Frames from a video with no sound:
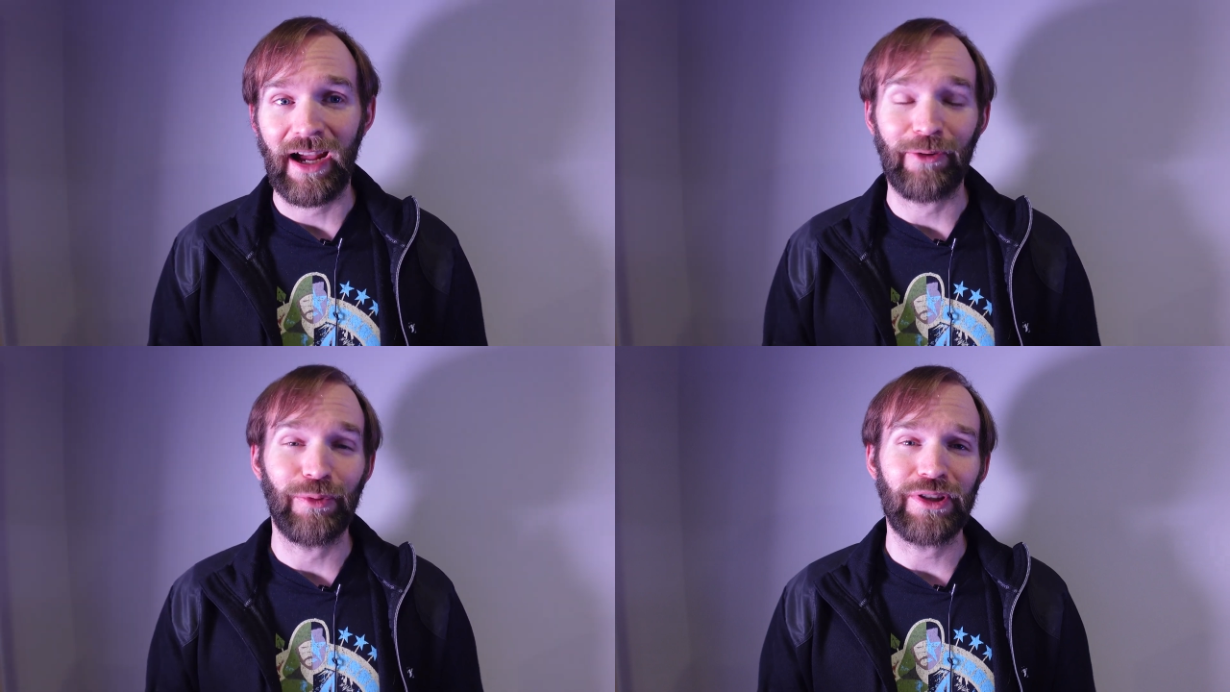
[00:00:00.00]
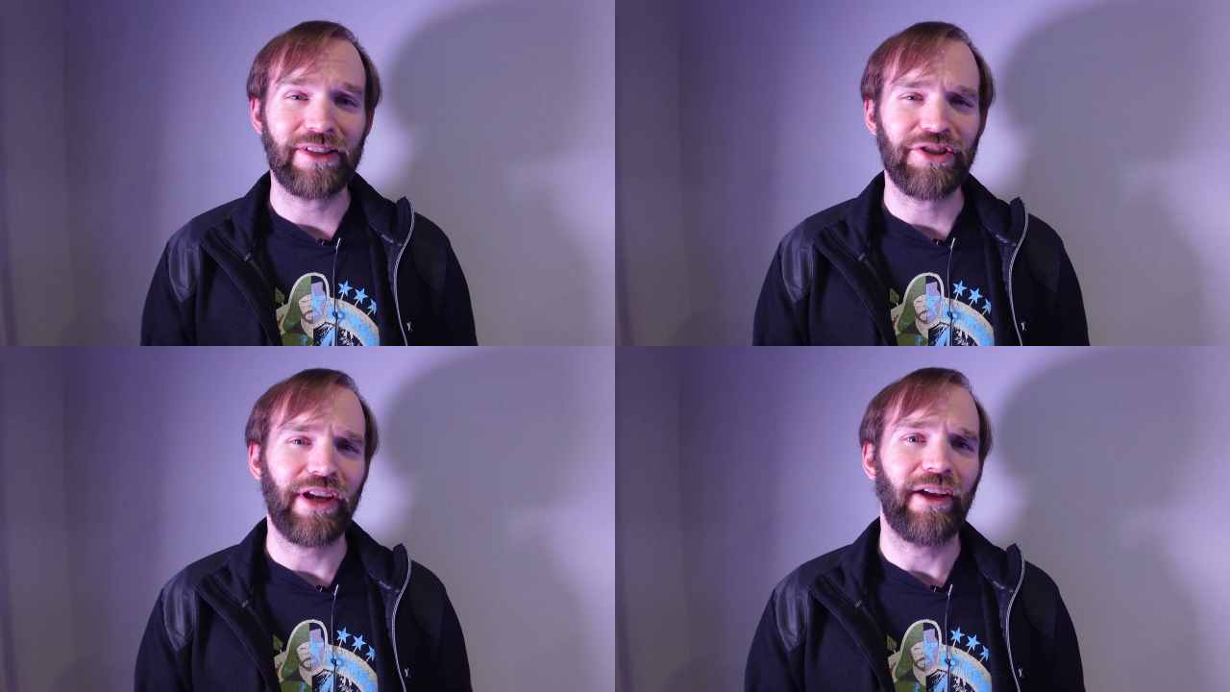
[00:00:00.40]
I
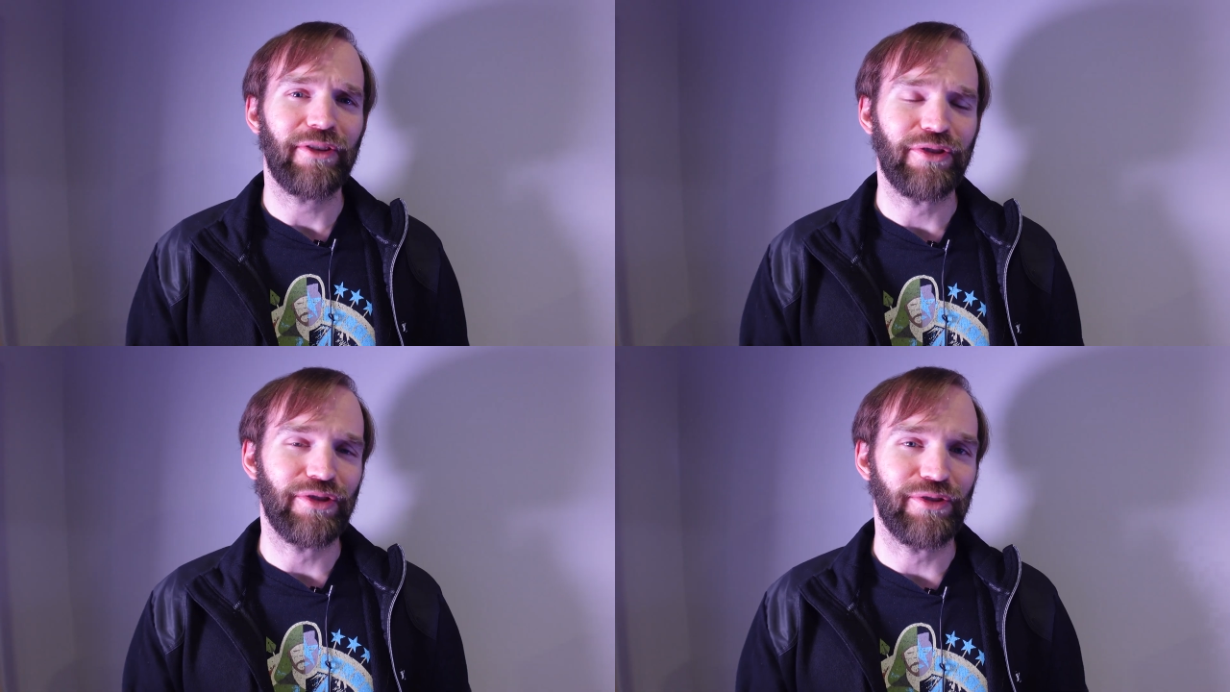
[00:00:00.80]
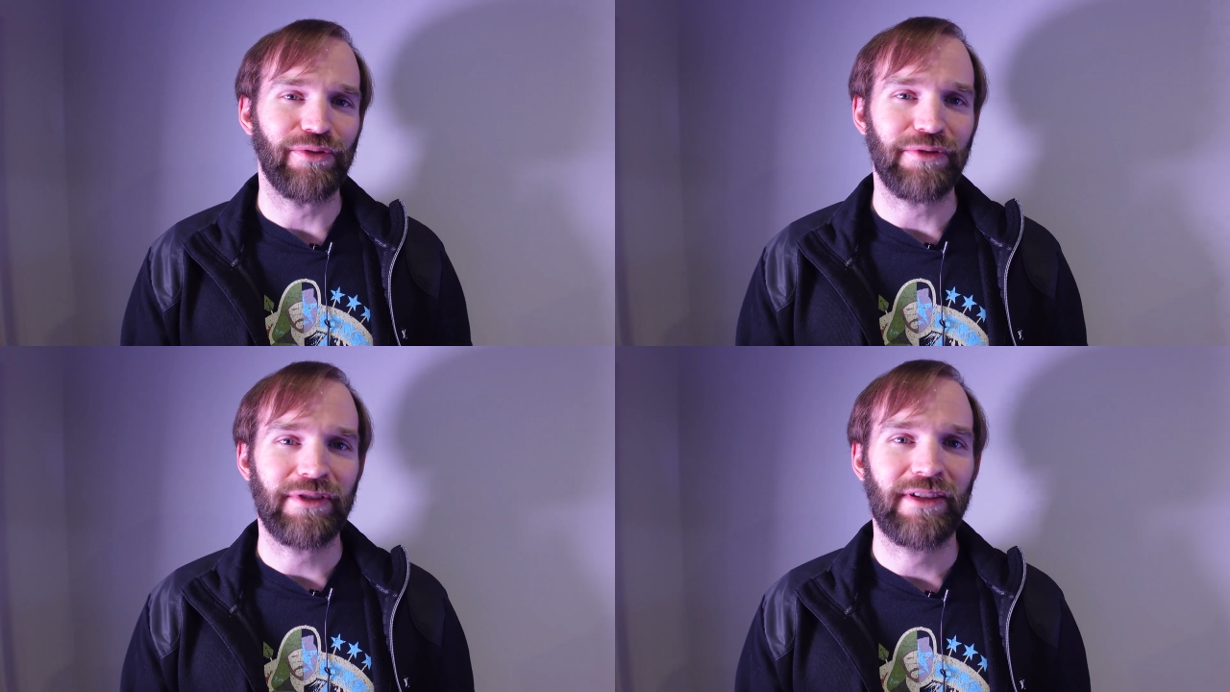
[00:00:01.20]
really challenge
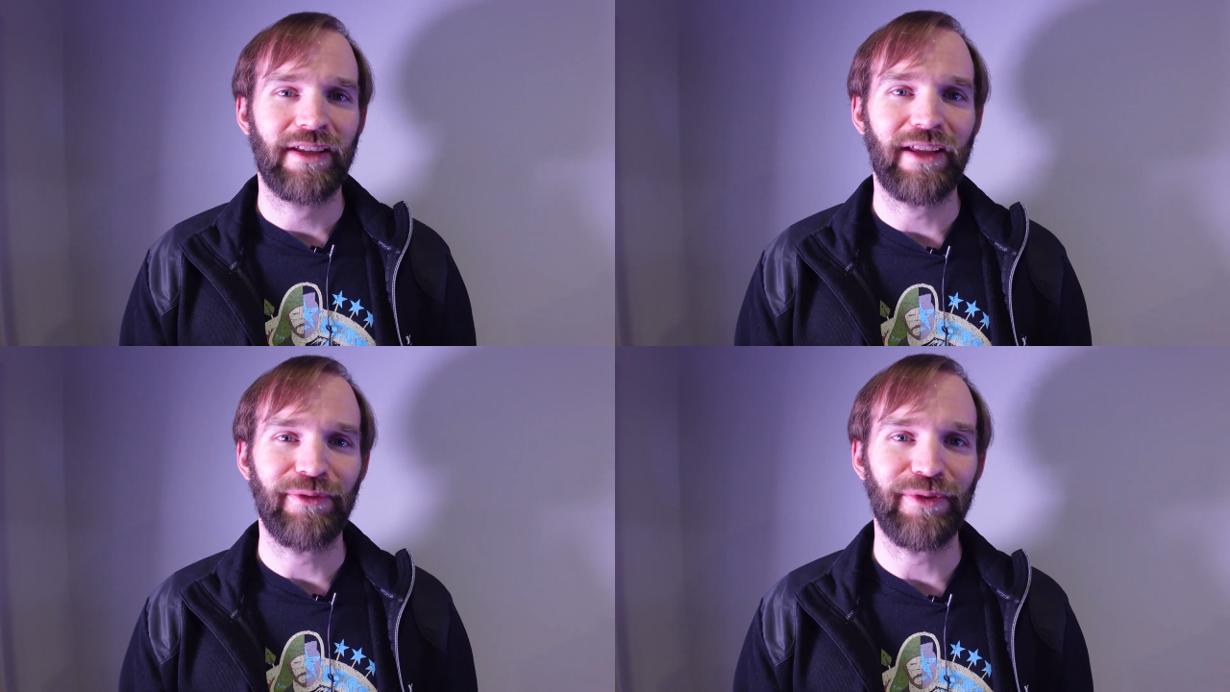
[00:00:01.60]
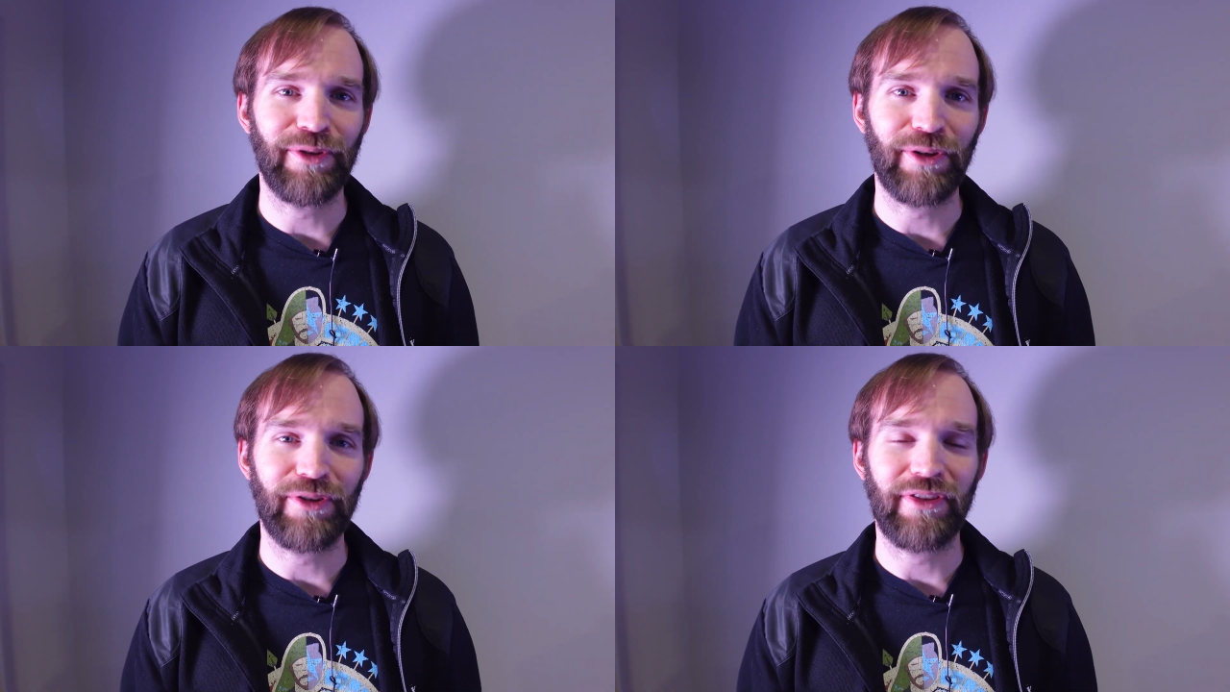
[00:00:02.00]
you, if you're